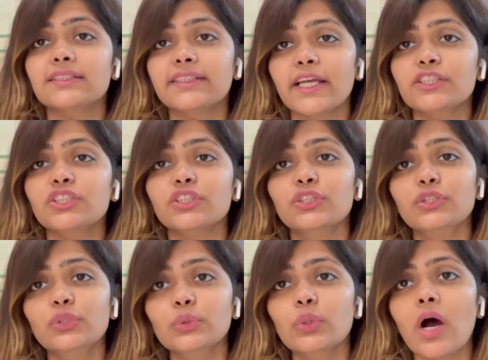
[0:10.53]

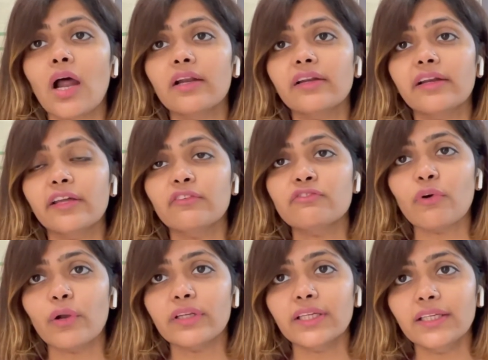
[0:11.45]
Section
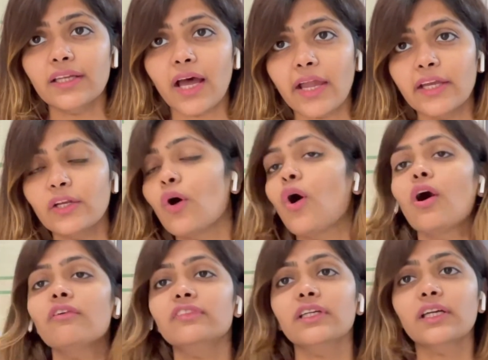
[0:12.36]
249
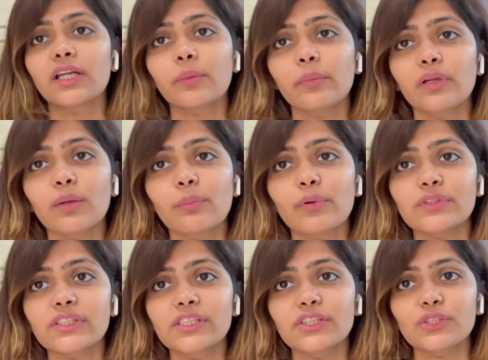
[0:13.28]
of the Criminal
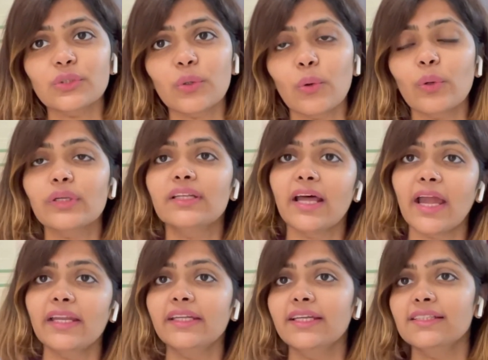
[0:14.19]
Procedure Code
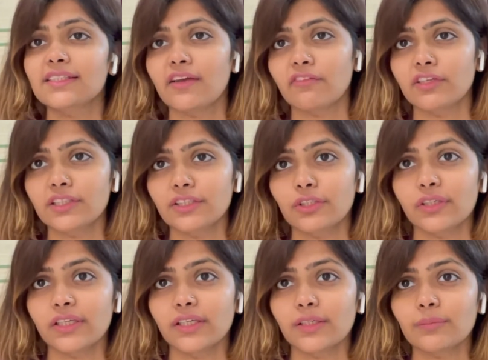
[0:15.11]

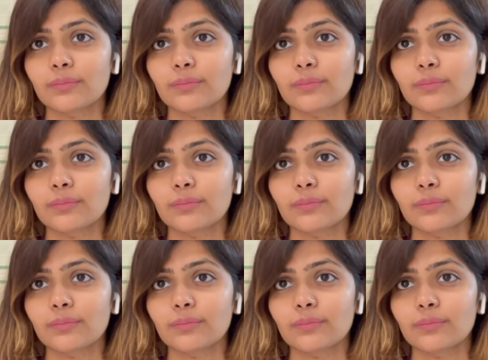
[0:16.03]
1973.